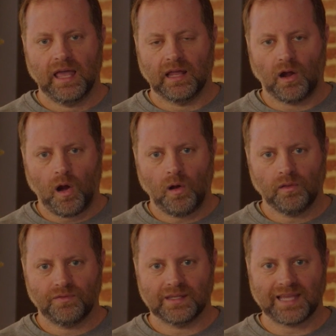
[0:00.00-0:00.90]
and
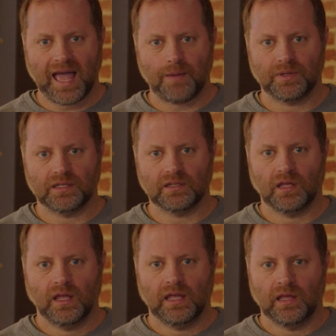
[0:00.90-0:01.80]
all of this happened
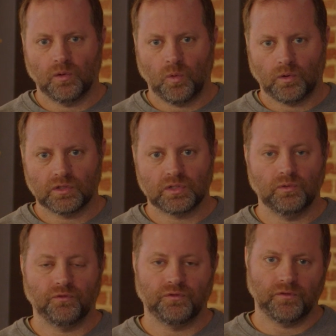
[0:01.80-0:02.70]
in order
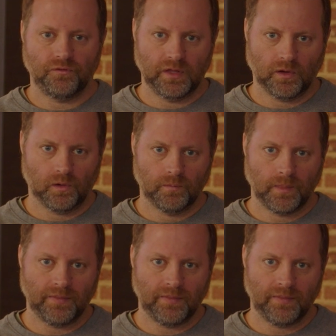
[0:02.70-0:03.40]
to fulfill.